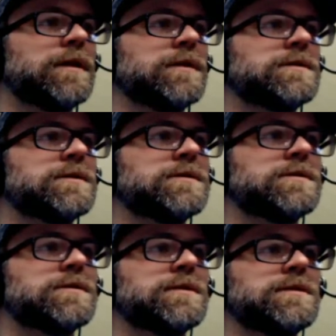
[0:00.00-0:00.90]
is
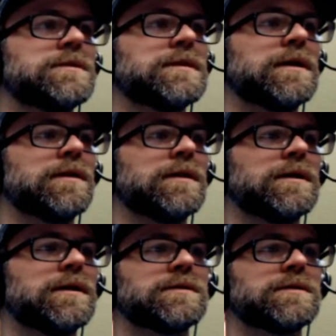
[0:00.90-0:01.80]
that hiss
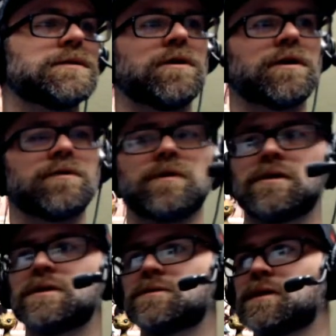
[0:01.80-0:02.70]
that I was talking about,
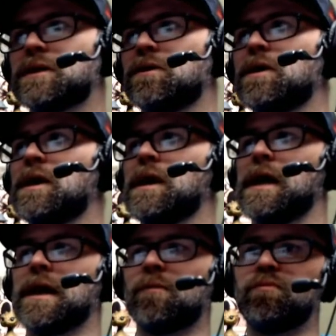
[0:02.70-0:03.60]
this right here, and
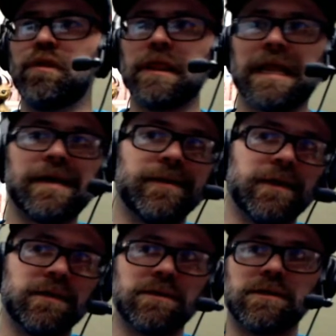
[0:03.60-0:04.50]
I'll play
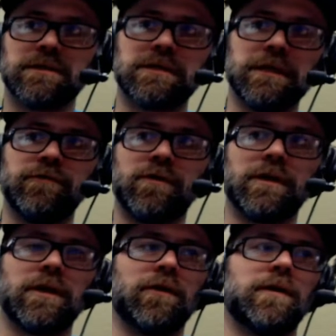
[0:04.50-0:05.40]
this, see if you can hear it.